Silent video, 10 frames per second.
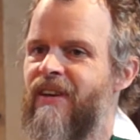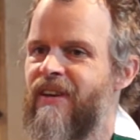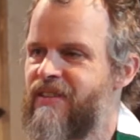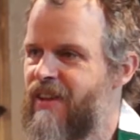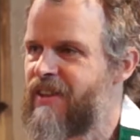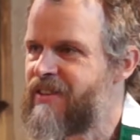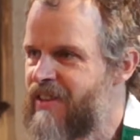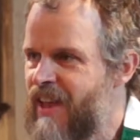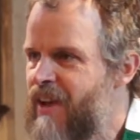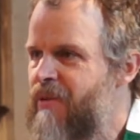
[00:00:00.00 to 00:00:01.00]
So this
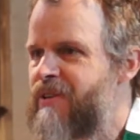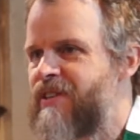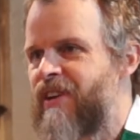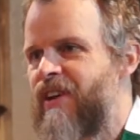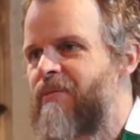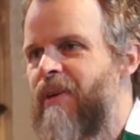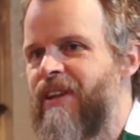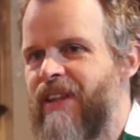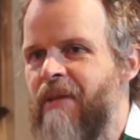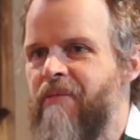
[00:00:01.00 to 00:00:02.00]
thing which is going to make
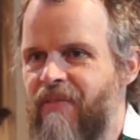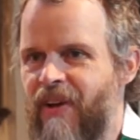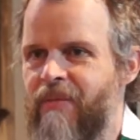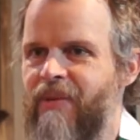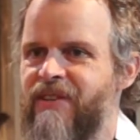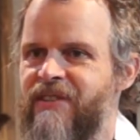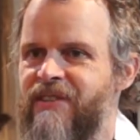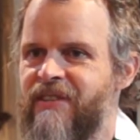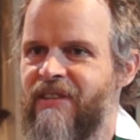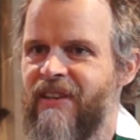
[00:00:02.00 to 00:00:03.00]
them
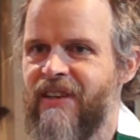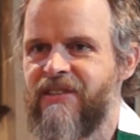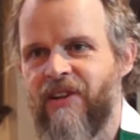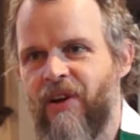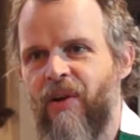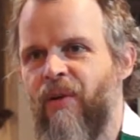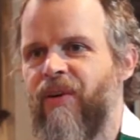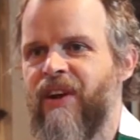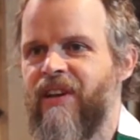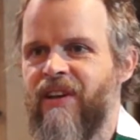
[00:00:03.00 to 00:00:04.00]
famous is the
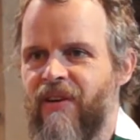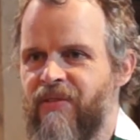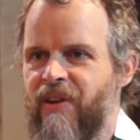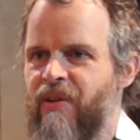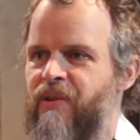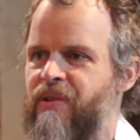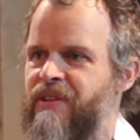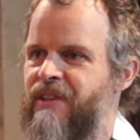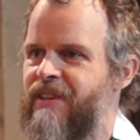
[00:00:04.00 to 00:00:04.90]
glory of the Lord.